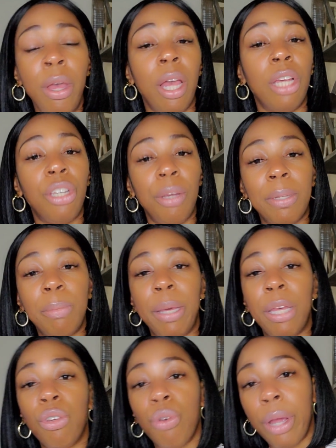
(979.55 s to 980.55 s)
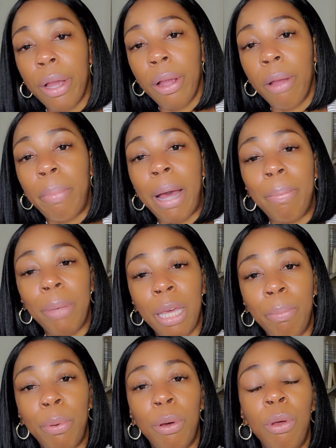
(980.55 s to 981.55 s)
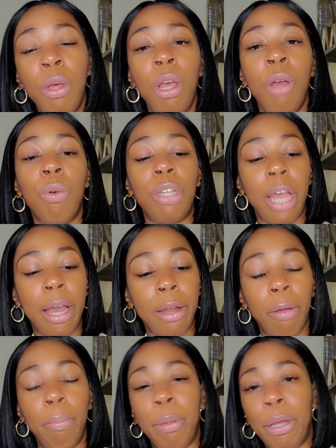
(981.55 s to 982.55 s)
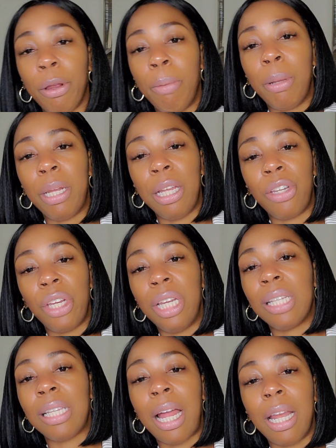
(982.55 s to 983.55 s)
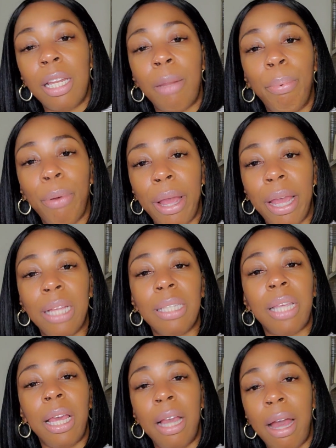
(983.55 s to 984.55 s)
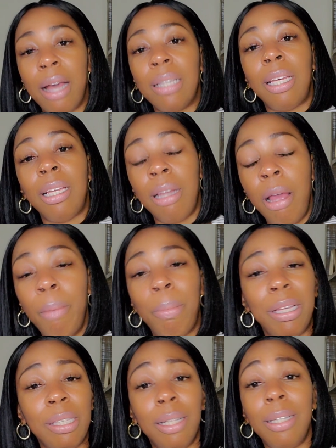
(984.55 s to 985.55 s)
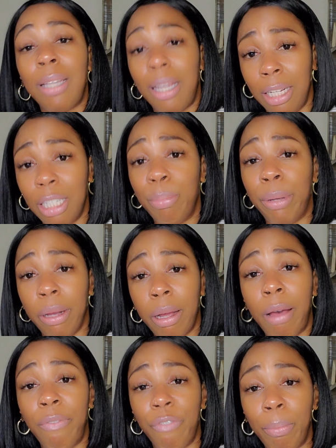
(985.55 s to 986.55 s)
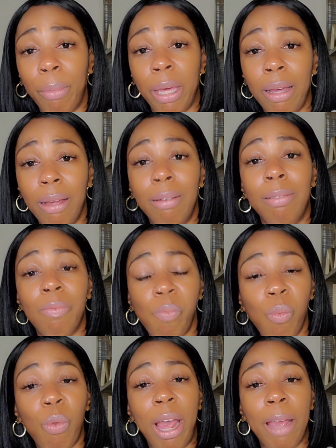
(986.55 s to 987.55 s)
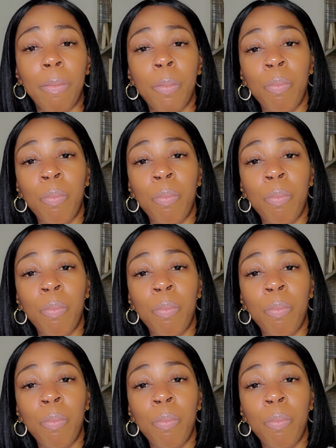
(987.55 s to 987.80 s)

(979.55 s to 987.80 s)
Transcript: And she was being triggered by people, which had her bitter. But then she decided to pray and say, God, take this bitter cup from me, right?